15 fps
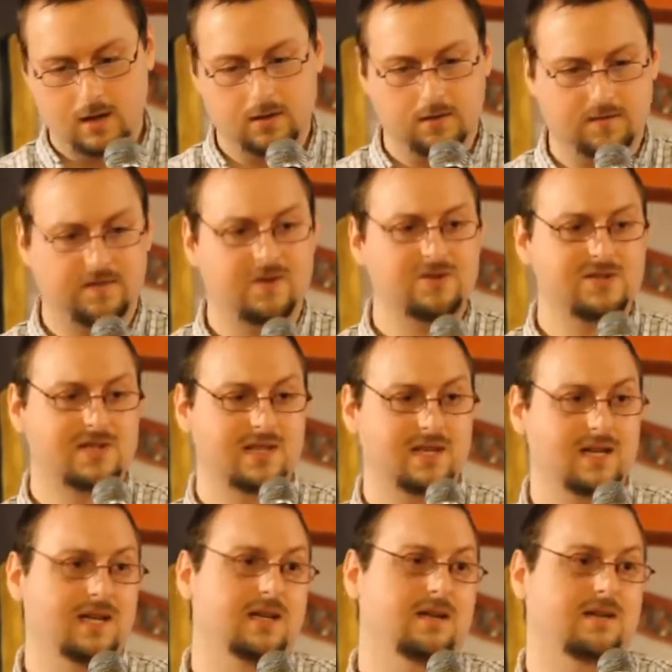And the first
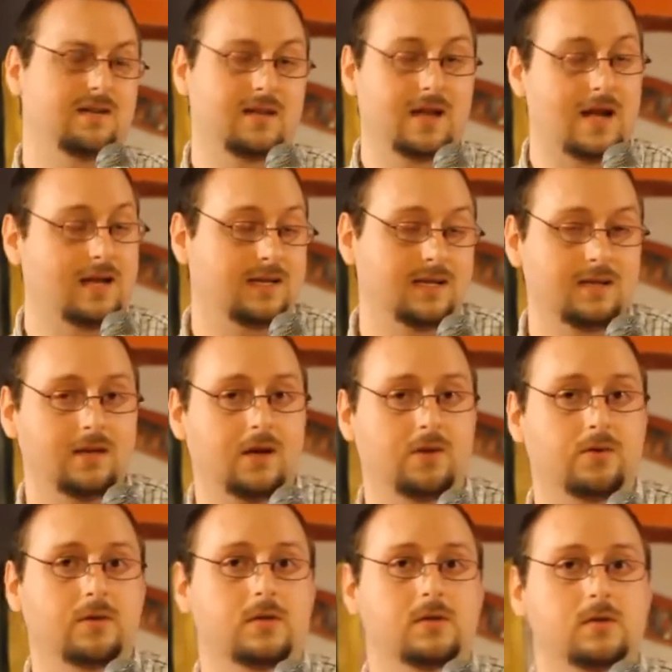thing that I did
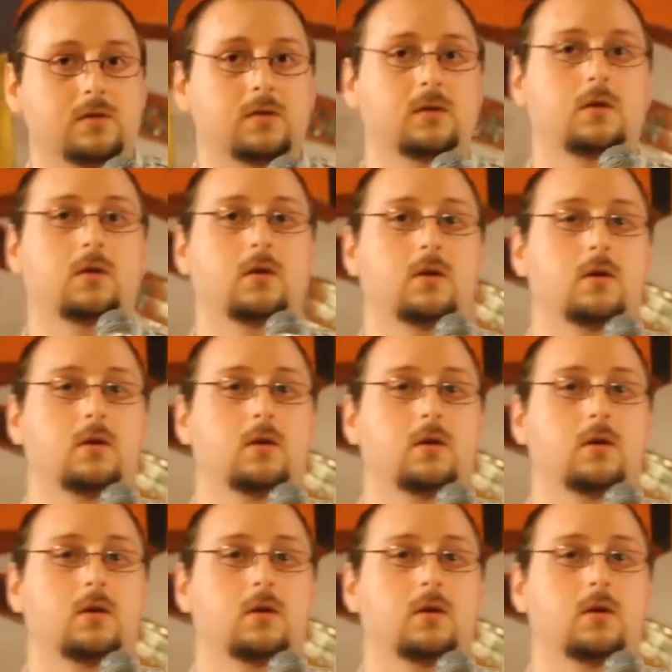notice